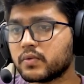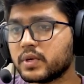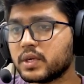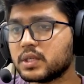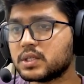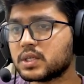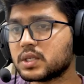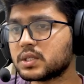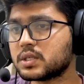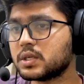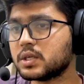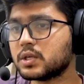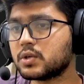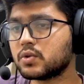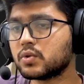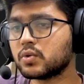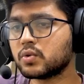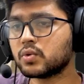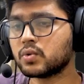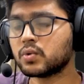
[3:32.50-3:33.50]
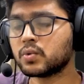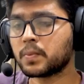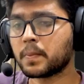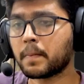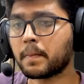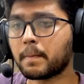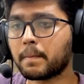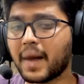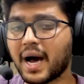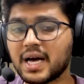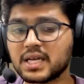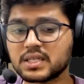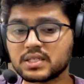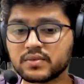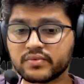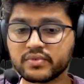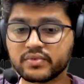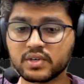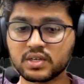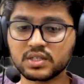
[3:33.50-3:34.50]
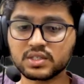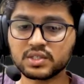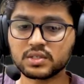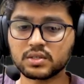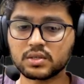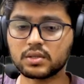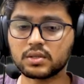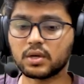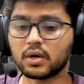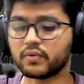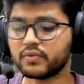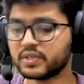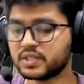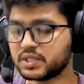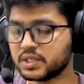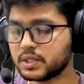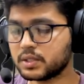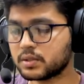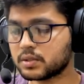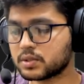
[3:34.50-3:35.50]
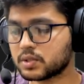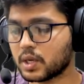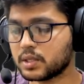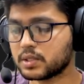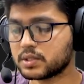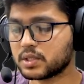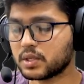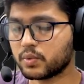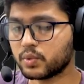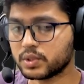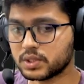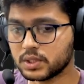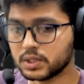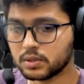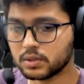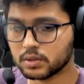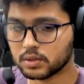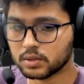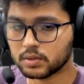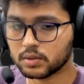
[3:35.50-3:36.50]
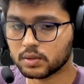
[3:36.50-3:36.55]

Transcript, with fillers: we just need to pass first the widget. So I'll say widget,